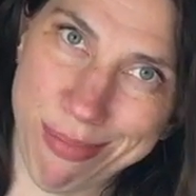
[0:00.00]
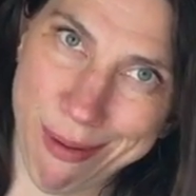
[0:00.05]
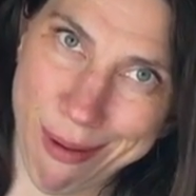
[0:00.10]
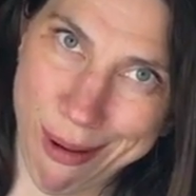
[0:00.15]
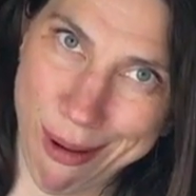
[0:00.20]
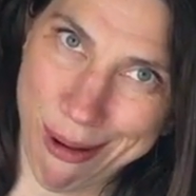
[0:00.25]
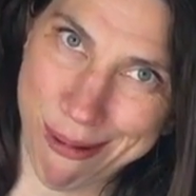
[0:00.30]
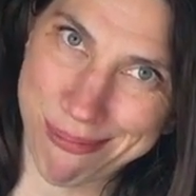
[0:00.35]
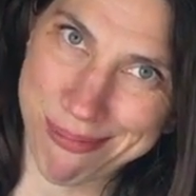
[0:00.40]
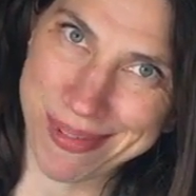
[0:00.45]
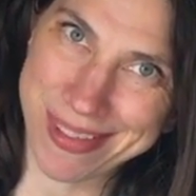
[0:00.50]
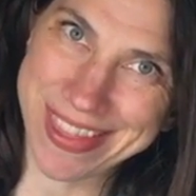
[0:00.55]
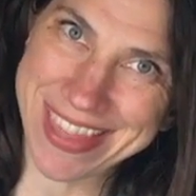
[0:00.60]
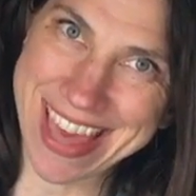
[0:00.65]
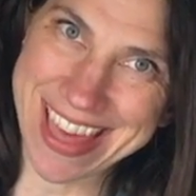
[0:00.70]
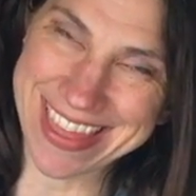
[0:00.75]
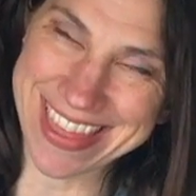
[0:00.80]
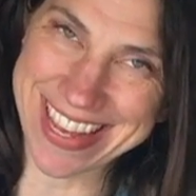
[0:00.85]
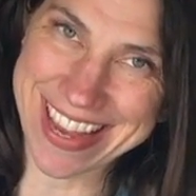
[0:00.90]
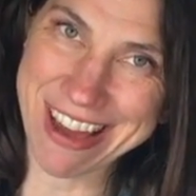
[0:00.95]
balm
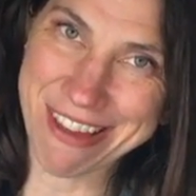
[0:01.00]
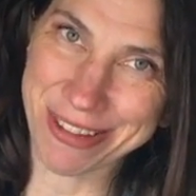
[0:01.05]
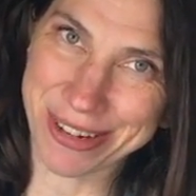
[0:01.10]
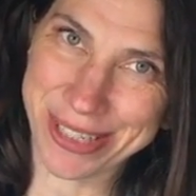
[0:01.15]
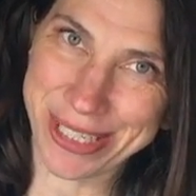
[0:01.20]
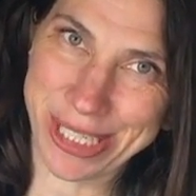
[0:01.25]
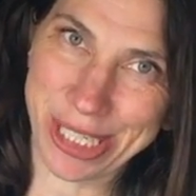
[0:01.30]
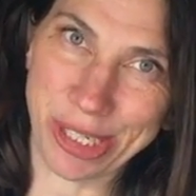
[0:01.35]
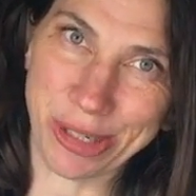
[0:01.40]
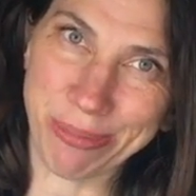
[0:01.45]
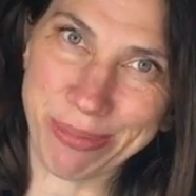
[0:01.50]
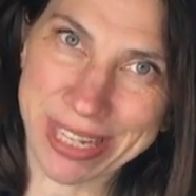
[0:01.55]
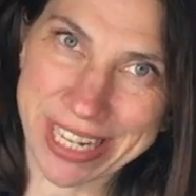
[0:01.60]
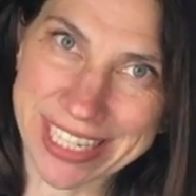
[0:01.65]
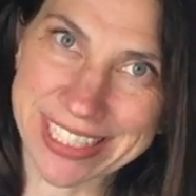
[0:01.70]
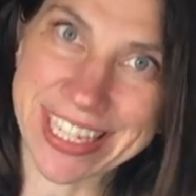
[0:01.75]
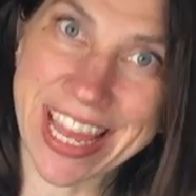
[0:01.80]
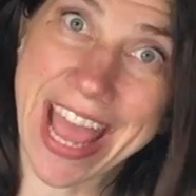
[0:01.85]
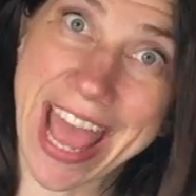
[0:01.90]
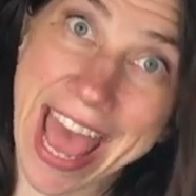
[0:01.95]
than the other two,
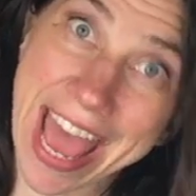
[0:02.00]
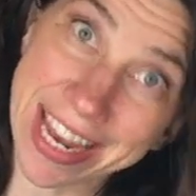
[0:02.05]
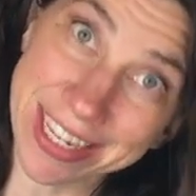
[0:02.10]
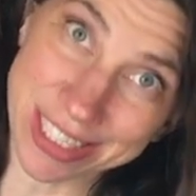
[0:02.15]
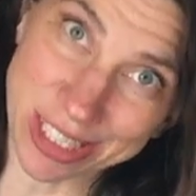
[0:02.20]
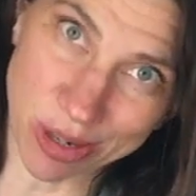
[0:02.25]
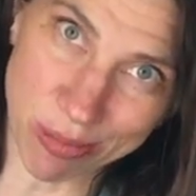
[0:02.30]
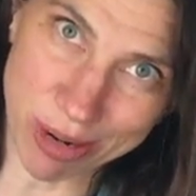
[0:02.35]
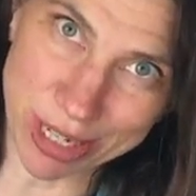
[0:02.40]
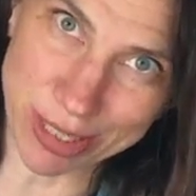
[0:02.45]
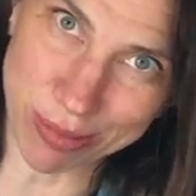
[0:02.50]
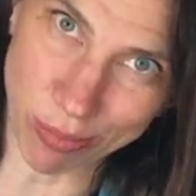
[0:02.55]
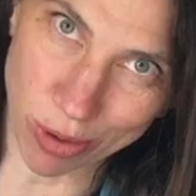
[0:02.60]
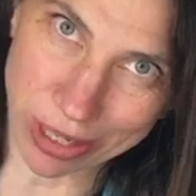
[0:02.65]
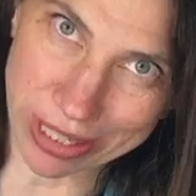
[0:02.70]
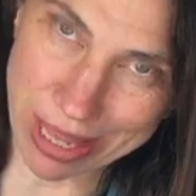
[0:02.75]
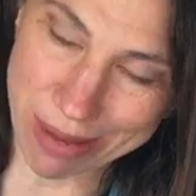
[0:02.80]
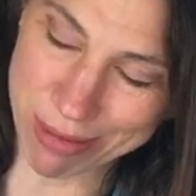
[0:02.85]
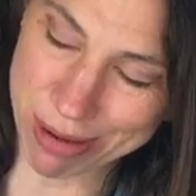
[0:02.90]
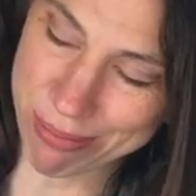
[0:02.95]
because I had so much more
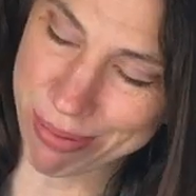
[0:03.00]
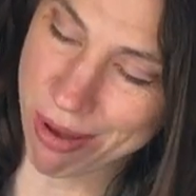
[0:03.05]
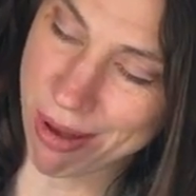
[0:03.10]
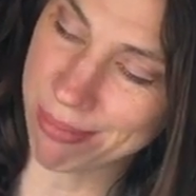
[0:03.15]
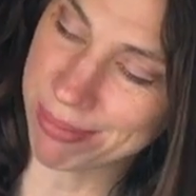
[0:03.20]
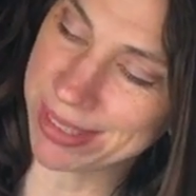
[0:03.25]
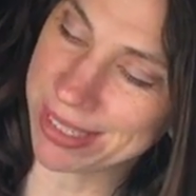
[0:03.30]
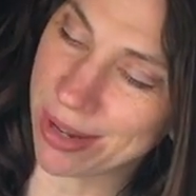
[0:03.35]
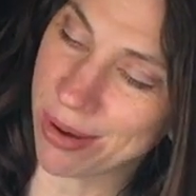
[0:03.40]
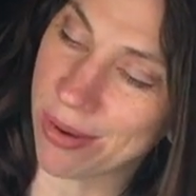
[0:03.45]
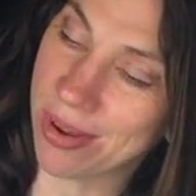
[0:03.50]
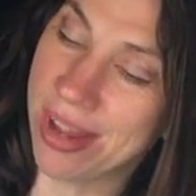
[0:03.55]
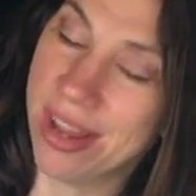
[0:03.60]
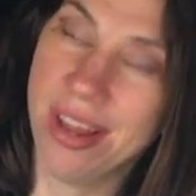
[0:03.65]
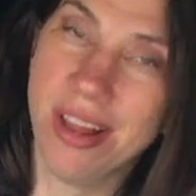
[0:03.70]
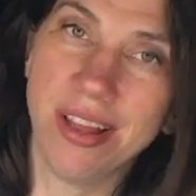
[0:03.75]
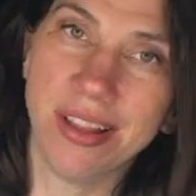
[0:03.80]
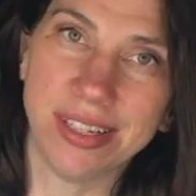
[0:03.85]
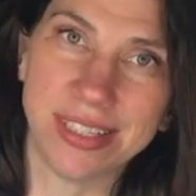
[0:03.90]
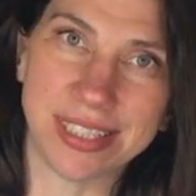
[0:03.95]
lemon balm. So
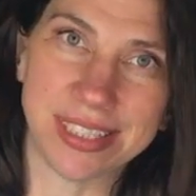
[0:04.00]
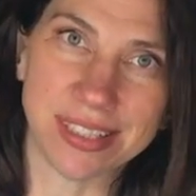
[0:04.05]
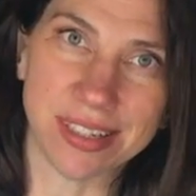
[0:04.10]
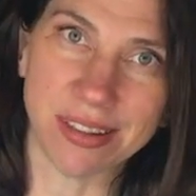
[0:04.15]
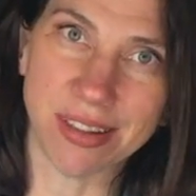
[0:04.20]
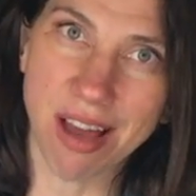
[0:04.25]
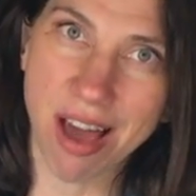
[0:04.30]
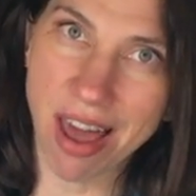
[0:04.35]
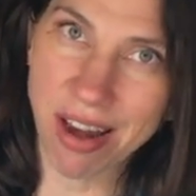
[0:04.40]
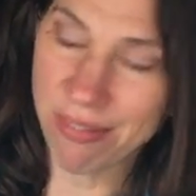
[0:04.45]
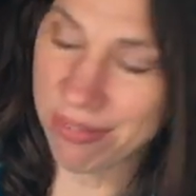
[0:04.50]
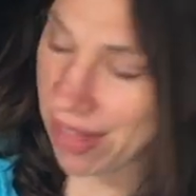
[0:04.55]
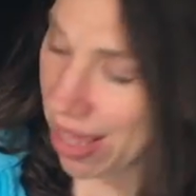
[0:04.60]
this is a lot of